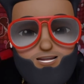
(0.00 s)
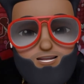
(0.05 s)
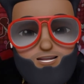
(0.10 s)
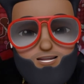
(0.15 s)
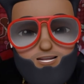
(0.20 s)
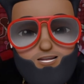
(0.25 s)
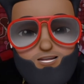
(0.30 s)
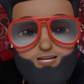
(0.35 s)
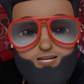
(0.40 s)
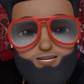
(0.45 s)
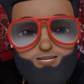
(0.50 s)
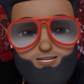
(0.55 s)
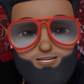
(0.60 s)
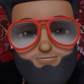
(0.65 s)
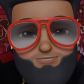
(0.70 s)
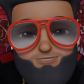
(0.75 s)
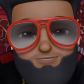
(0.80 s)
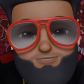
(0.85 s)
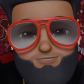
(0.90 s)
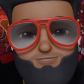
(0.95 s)

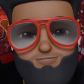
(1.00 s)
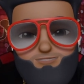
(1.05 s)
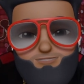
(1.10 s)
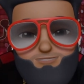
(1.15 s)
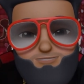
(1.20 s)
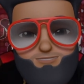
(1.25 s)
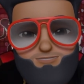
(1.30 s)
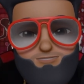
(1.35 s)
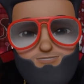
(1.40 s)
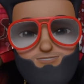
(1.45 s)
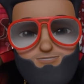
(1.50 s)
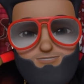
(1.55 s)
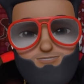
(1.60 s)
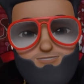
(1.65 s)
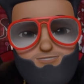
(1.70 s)
(no one is talking)